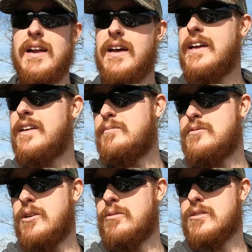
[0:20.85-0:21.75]
I had them
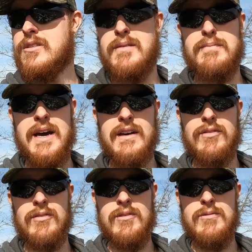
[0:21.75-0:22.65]
jokers come back
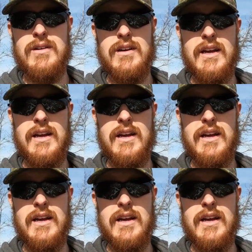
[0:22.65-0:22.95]
through,